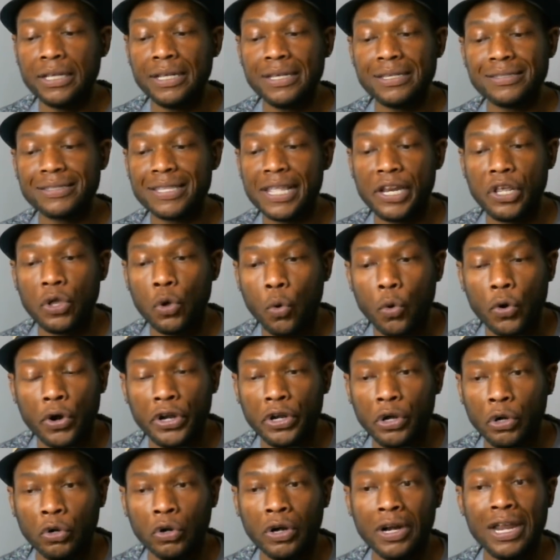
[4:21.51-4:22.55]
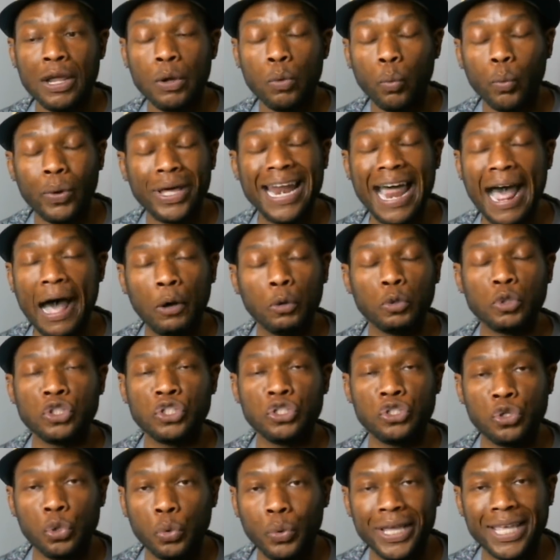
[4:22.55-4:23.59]
Steny Hoyer went out
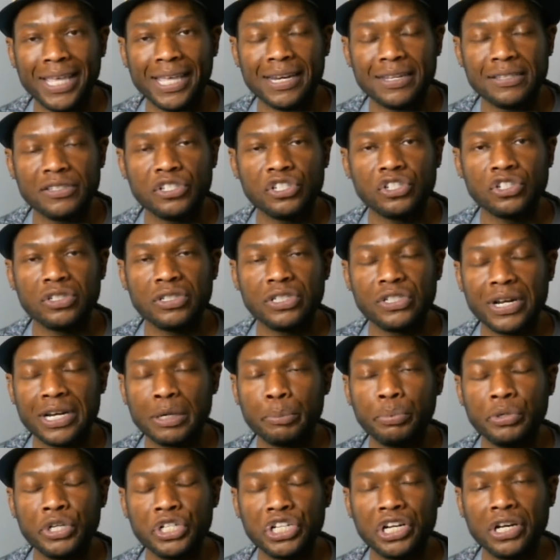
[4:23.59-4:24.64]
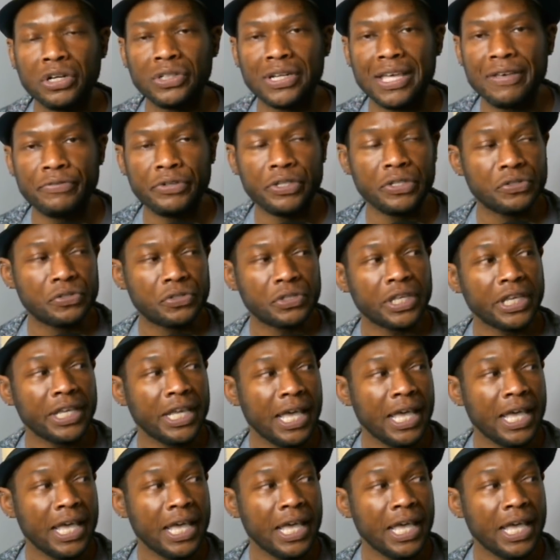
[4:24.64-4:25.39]
doing it, essentially trying to push out lefties.